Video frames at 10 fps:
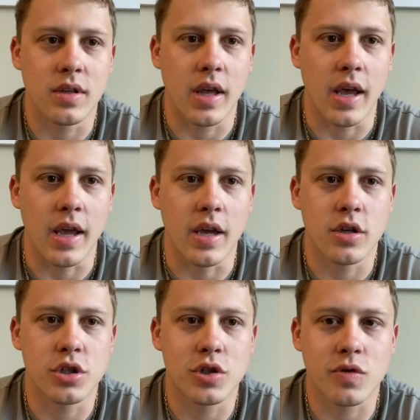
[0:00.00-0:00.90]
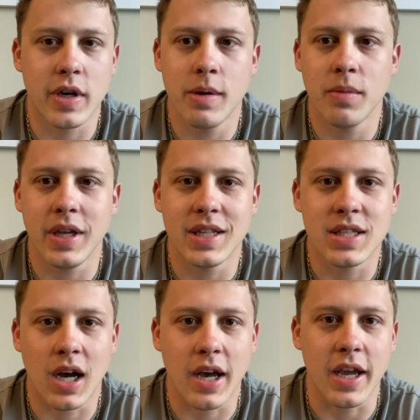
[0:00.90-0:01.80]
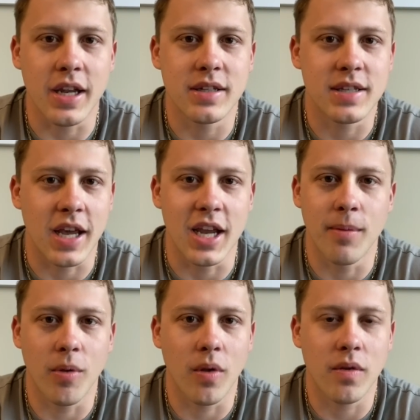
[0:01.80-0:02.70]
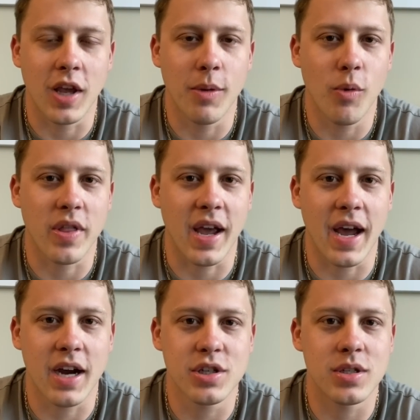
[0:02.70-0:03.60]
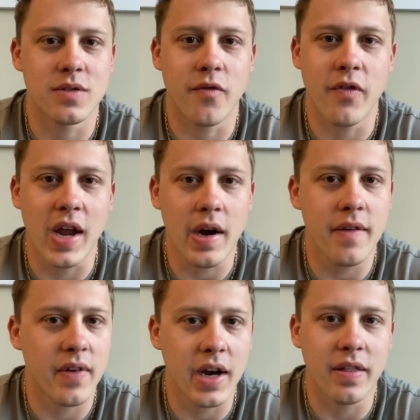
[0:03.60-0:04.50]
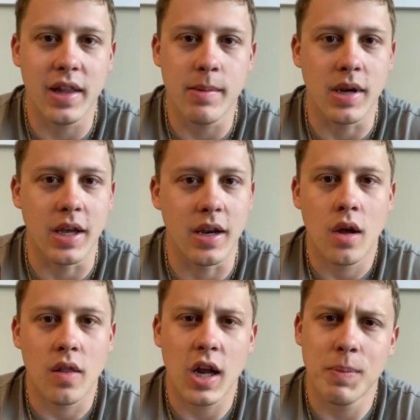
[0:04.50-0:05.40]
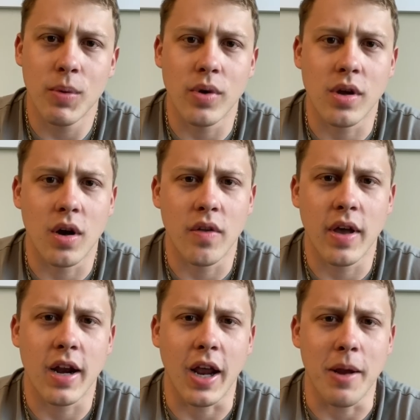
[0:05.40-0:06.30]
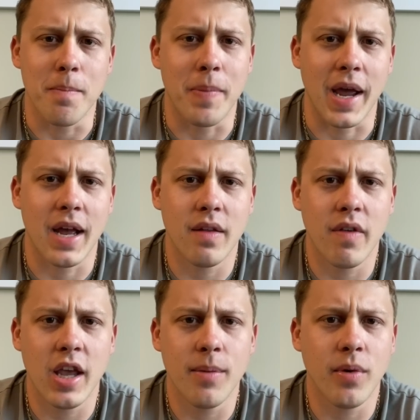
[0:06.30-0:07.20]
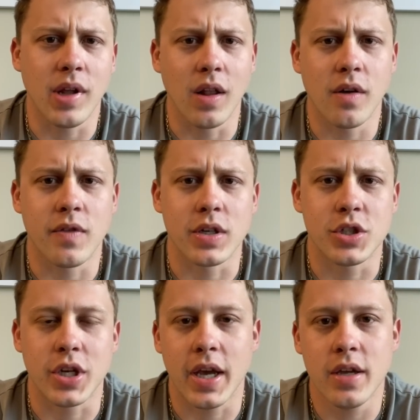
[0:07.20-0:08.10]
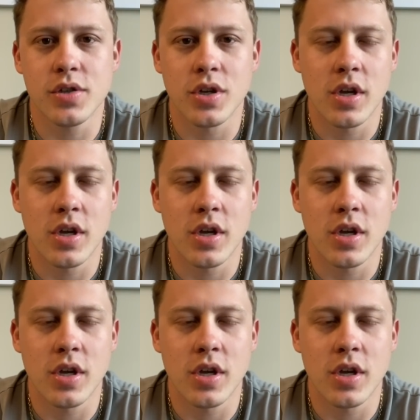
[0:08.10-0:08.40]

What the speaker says: a extremely tight table where the action's very, very limited. A lot of people would call that a bad table and they look for a change.